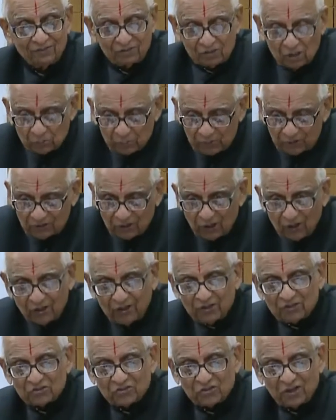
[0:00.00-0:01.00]
It's a sprinter or
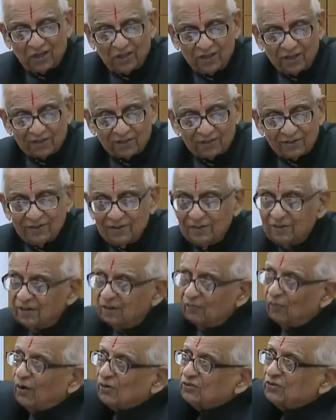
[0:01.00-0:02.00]
a stayer.
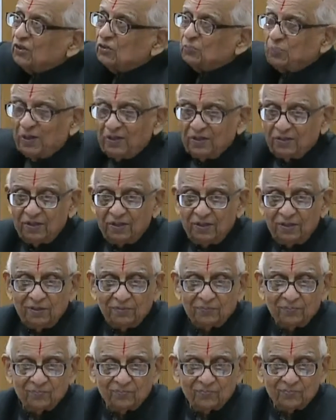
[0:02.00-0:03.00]
What's his
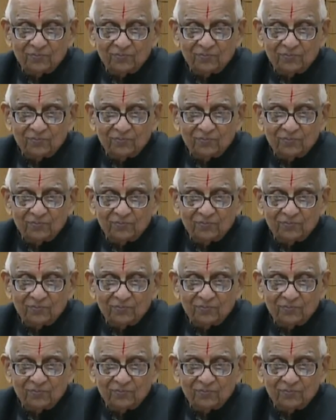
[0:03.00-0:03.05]
pedigree?